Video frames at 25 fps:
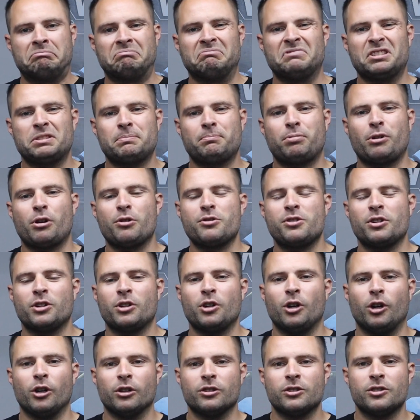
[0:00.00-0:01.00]
it's pros and
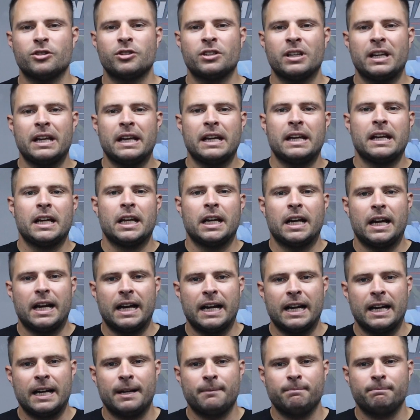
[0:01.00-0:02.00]
cons.
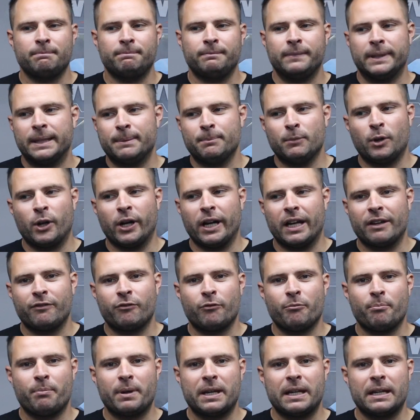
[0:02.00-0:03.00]
Um, might
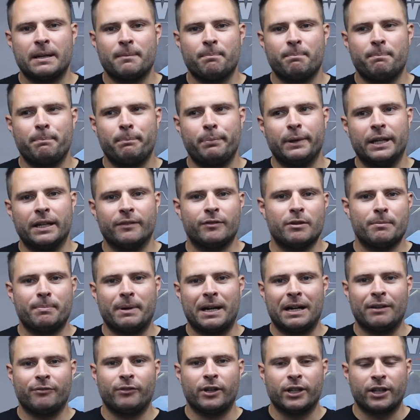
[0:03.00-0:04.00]
even be a bit of a
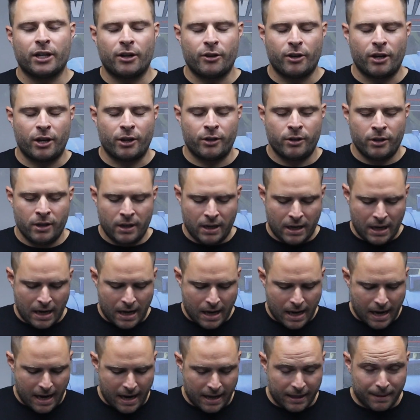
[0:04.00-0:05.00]
buff, I don't know.
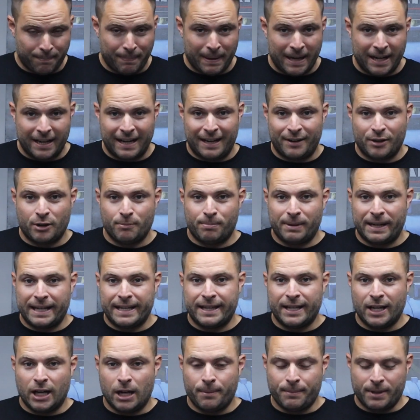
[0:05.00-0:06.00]
Uh, depending on how you play
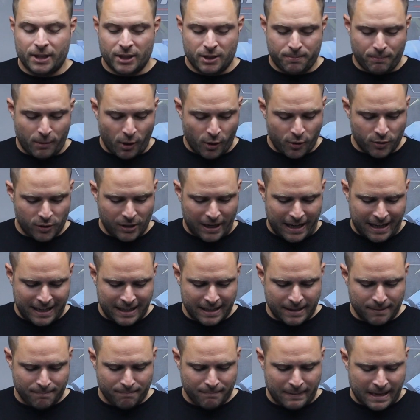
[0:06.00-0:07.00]
the army, I suppose,
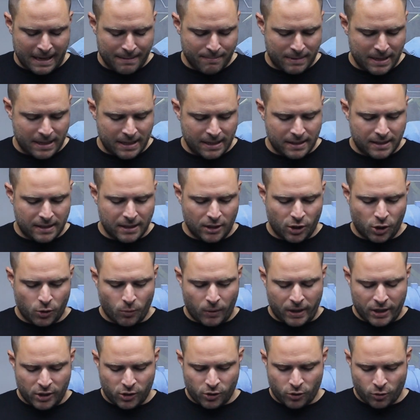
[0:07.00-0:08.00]
and maybe
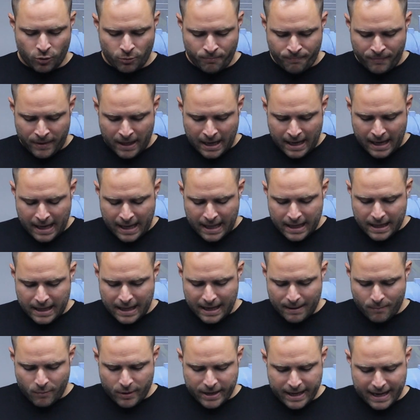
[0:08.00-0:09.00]
situational.
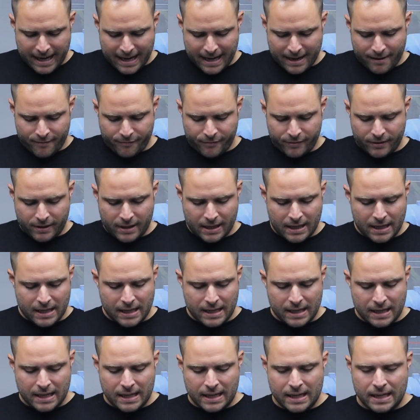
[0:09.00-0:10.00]
Then we have
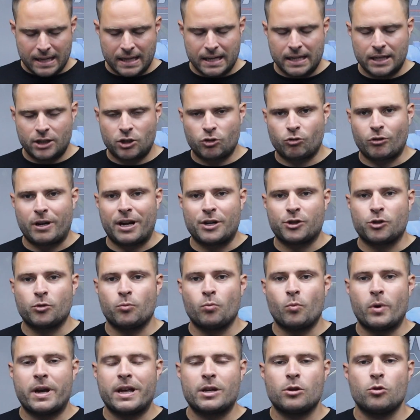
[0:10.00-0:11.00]
the
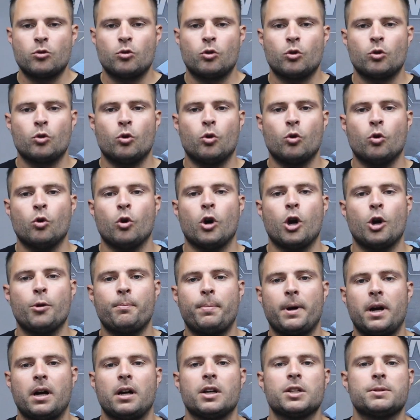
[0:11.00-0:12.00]
stratagem where you can
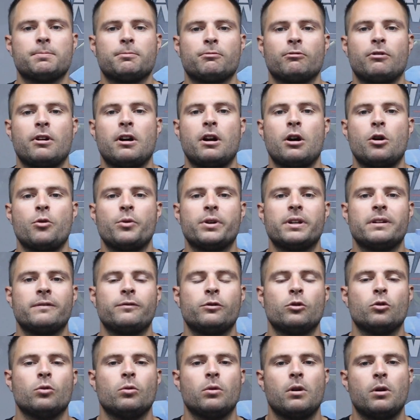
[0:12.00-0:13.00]
auto-pass morale if
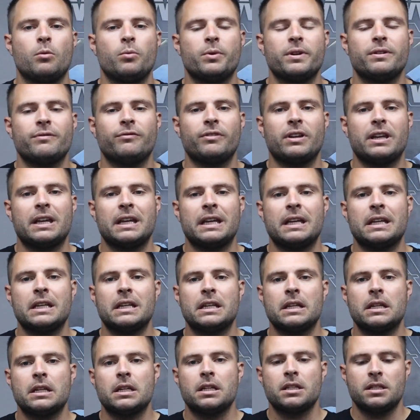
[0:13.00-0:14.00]
you are
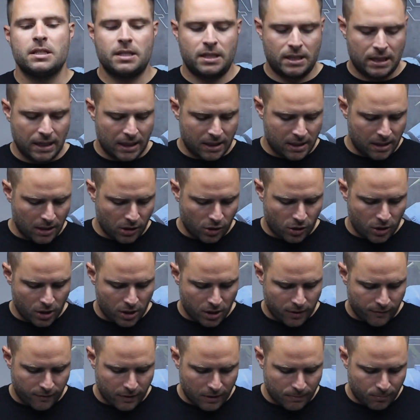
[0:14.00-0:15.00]
within six
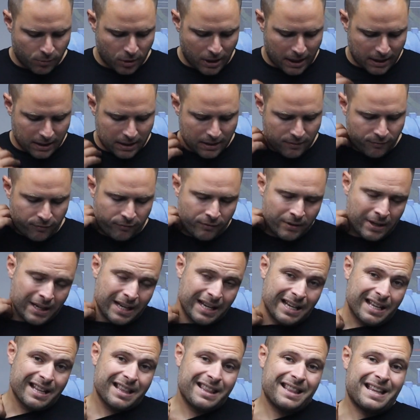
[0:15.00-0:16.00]
inches of an objective.
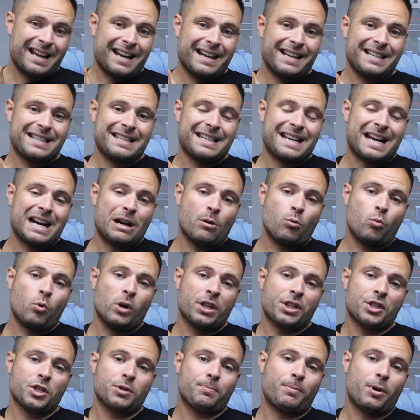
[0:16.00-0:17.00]
That is now
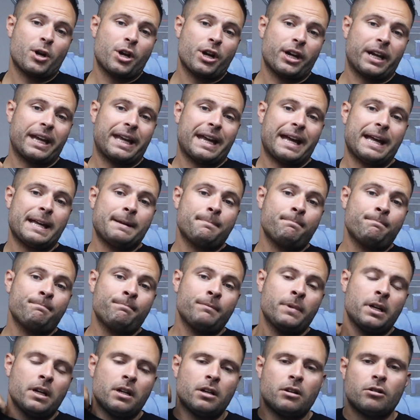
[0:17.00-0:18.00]
once per
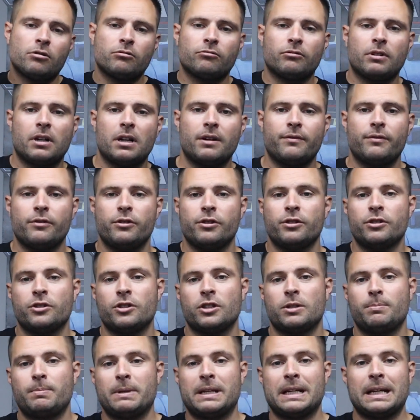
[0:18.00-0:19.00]
game, rather than
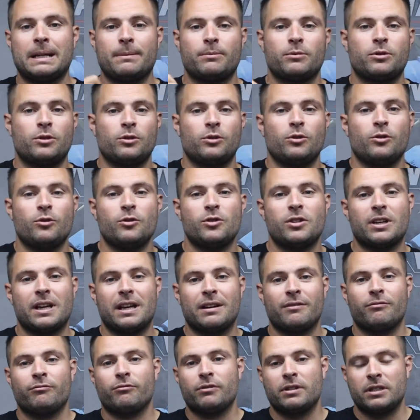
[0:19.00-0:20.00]
just being able to use it
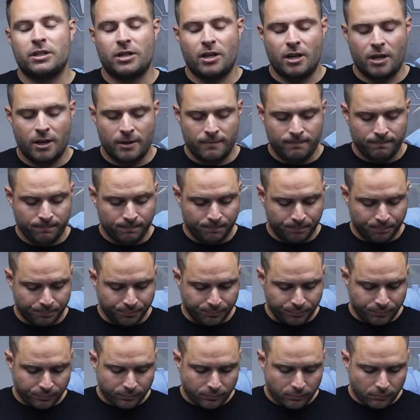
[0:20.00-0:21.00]
every turn,
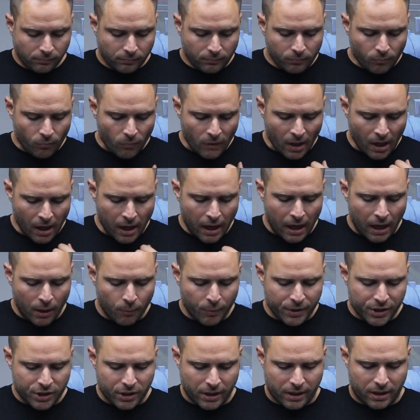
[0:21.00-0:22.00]
uh,
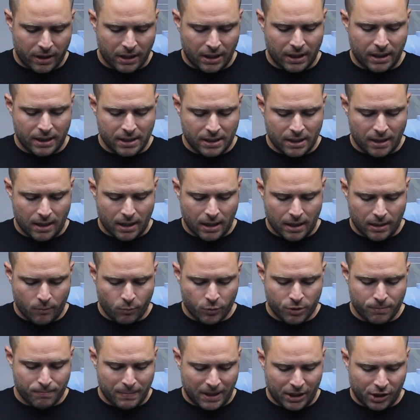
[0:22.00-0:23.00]
which I think is uh,
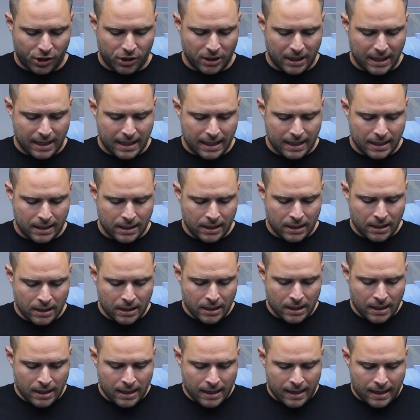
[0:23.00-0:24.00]
was much needed.
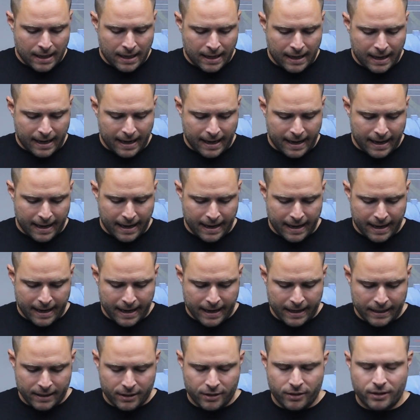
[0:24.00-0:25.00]

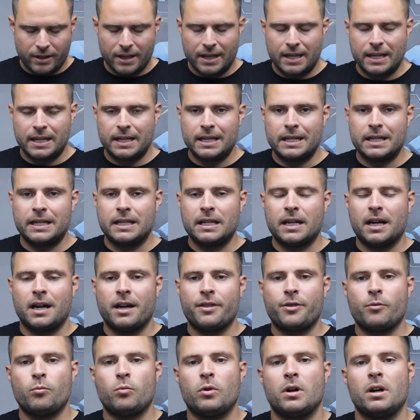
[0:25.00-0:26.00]
And the
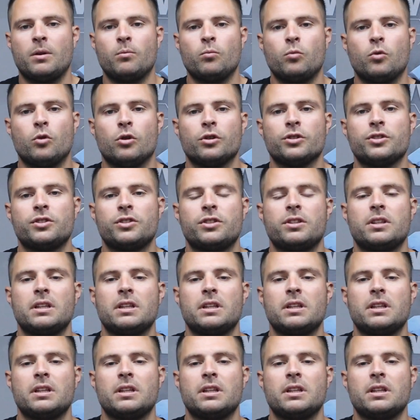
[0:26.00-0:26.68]
other one was